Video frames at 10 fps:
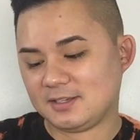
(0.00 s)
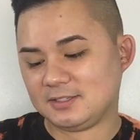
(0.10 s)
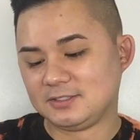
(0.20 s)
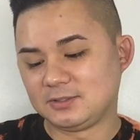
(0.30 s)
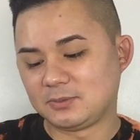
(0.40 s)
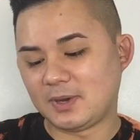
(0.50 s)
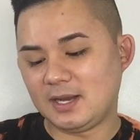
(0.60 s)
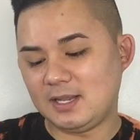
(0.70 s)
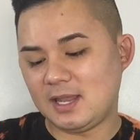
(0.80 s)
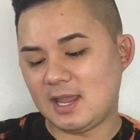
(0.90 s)
So
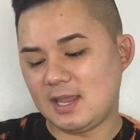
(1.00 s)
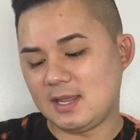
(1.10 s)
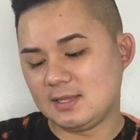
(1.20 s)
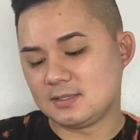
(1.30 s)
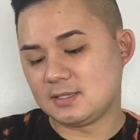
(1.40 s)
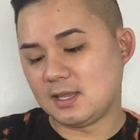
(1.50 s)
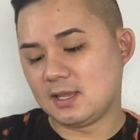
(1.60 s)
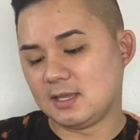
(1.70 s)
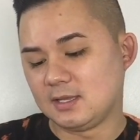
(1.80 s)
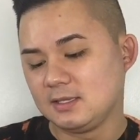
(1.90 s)
Radiate
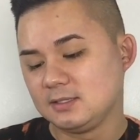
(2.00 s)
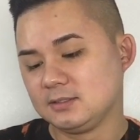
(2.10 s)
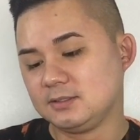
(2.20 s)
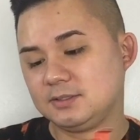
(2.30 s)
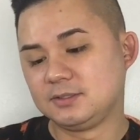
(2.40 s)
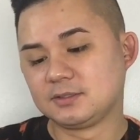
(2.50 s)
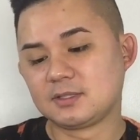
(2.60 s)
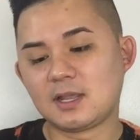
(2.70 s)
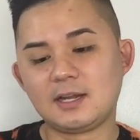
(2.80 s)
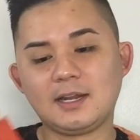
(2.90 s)
is
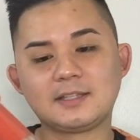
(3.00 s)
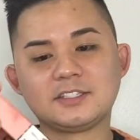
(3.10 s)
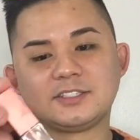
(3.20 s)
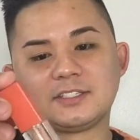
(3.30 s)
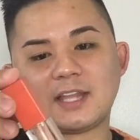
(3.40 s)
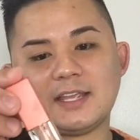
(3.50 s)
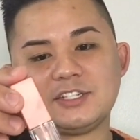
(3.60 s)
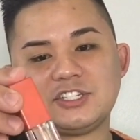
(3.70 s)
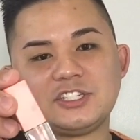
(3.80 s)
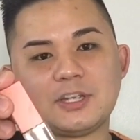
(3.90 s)
kind of like just a nice
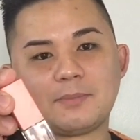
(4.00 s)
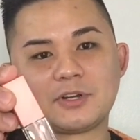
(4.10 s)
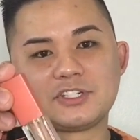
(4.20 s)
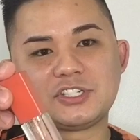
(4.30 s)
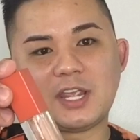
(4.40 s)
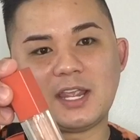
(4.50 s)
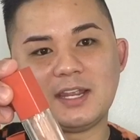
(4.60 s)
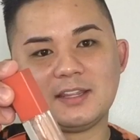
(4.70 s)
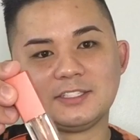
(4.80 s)
shimmer shade.